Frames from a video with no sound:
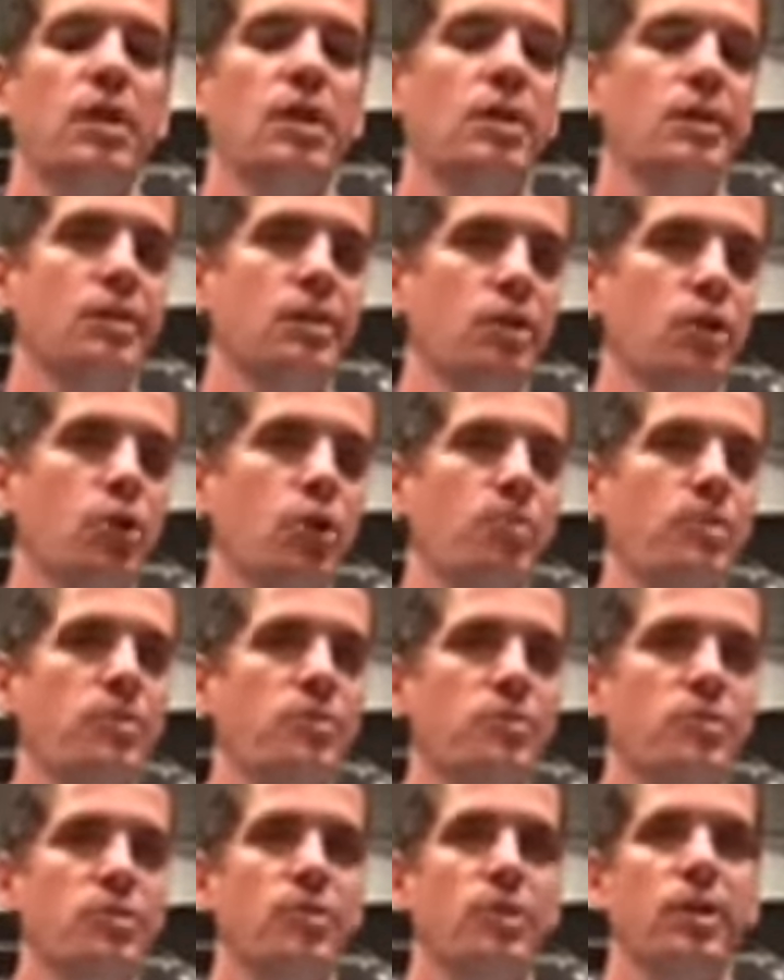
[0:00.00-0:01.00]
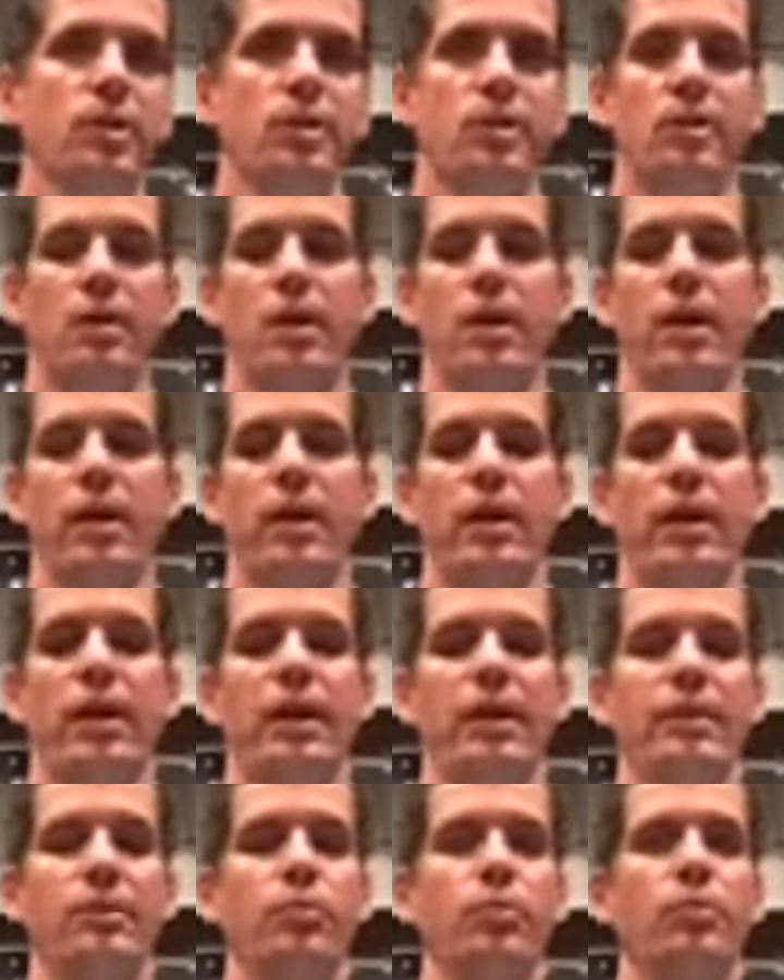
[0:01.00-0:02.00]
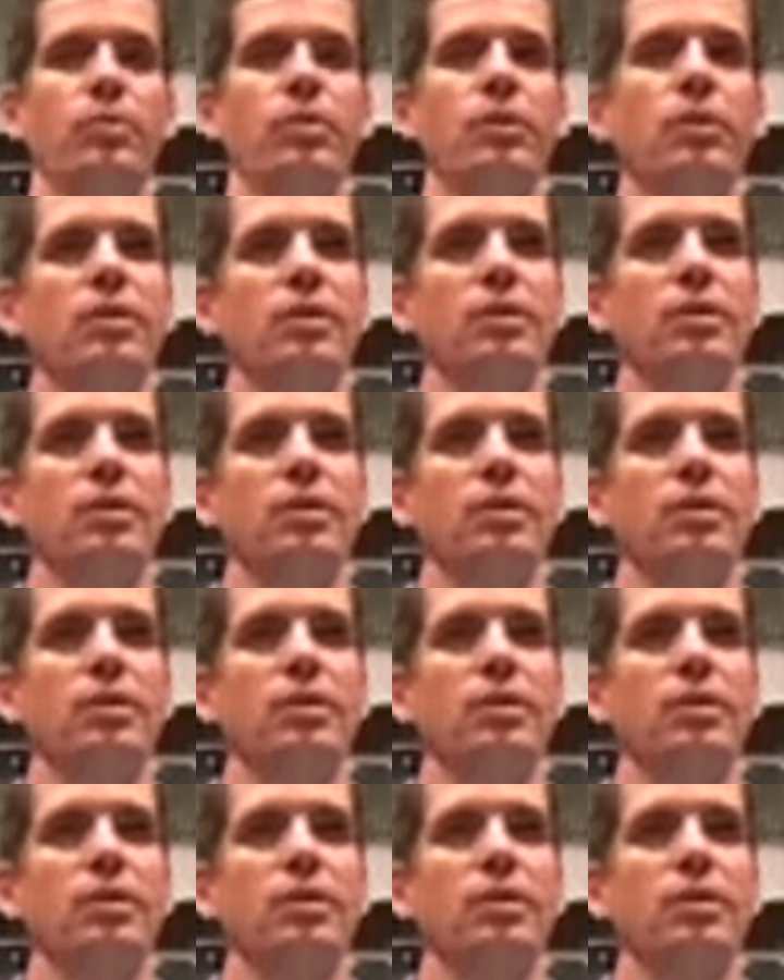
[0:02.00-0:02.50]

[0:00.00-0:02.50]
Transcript: in the open square, and what